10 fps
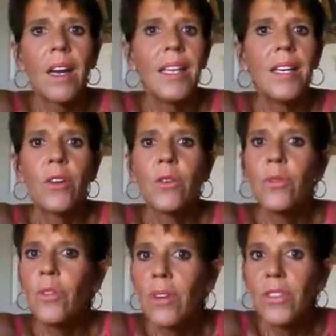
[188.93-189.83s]
You know,
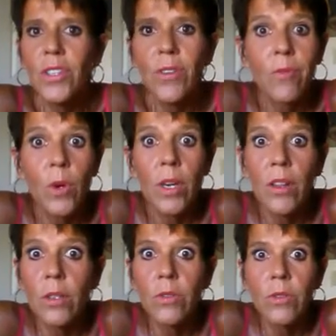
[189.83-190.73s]
do you have one of
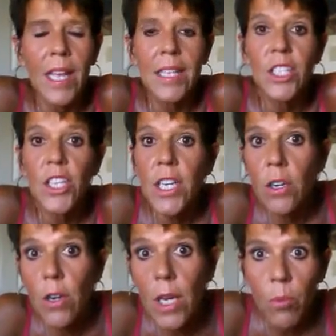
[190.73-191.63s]
those
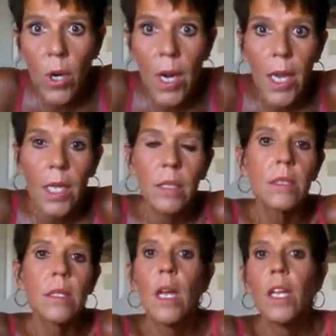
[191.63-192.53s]
engineering brains?